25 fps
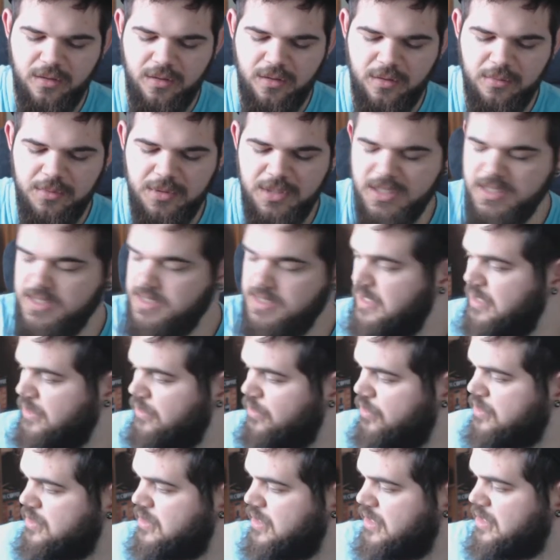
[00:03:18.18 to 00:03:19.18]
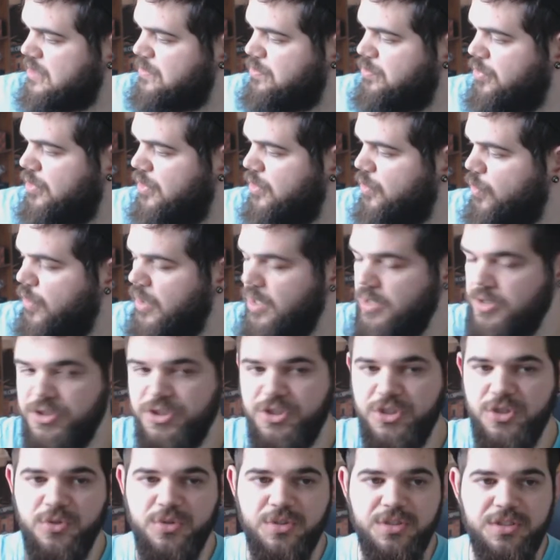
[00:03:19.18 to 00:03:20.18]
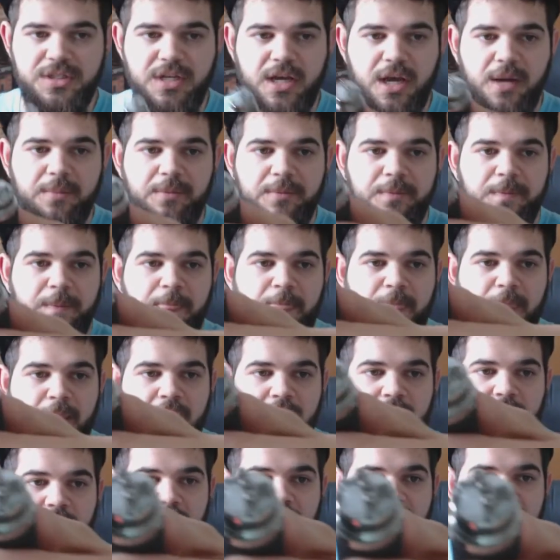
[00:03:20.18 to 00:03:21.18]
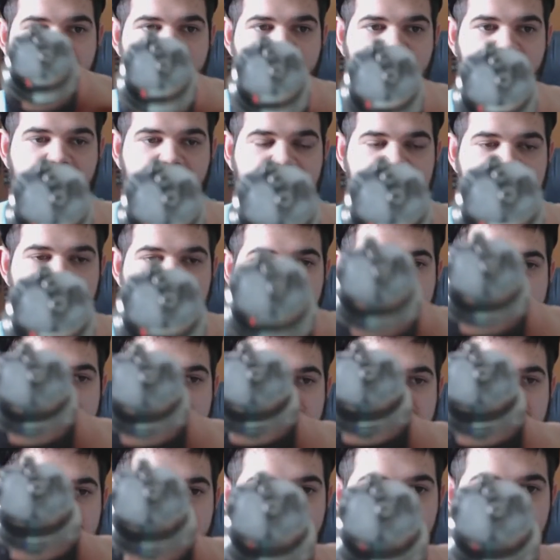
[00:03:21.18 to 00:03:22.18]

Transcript: But this thing looks like it's pretty well juiced up, as you guys can see